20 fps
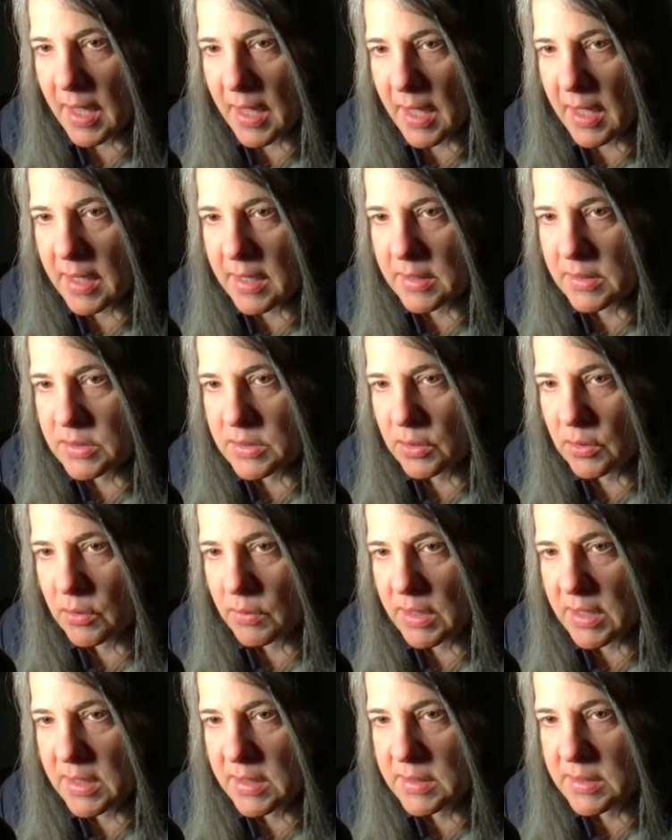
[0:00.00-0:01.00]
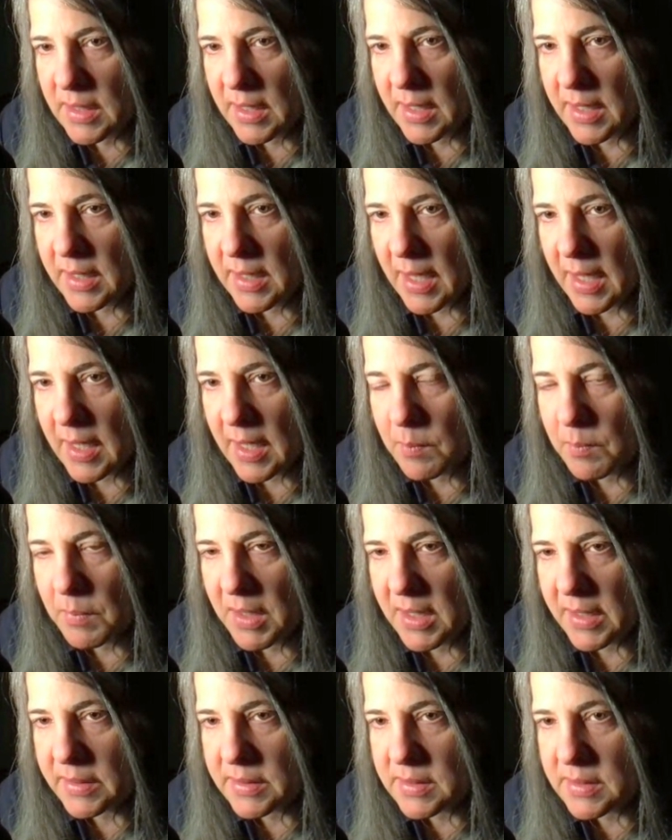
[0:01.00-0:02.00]
Eight degrees and eight
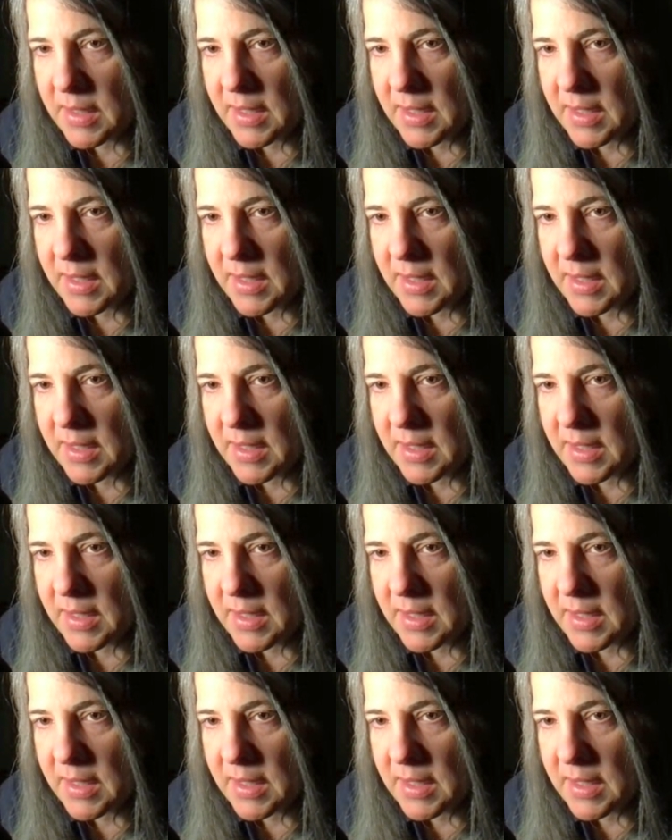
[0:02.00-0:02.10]
minutes.